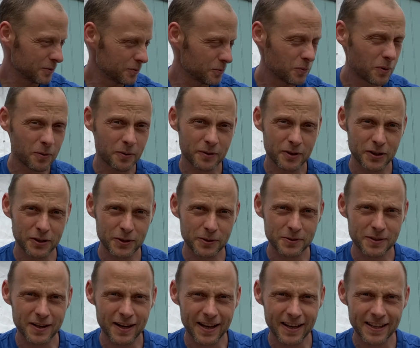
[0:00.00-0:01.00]
What I'm going to do
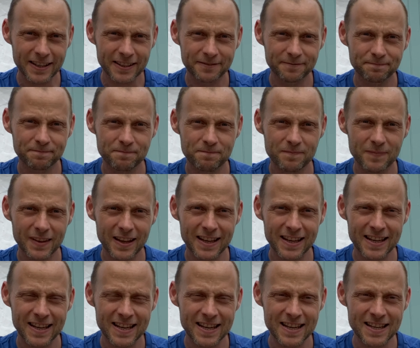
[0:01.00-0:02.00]
today
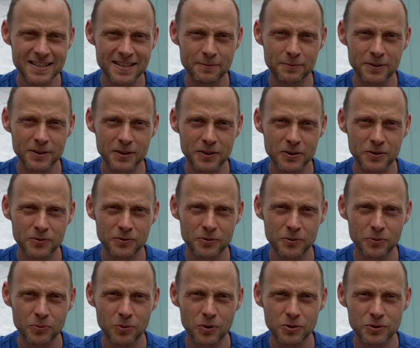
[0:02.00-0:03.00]
is I'm going to go
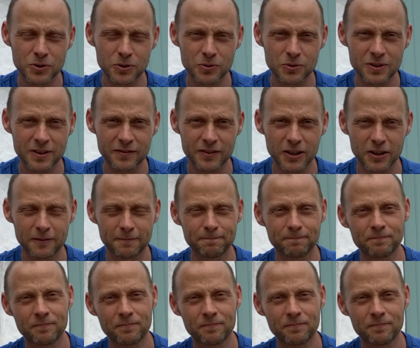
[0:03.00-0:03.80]
through what shoes I've got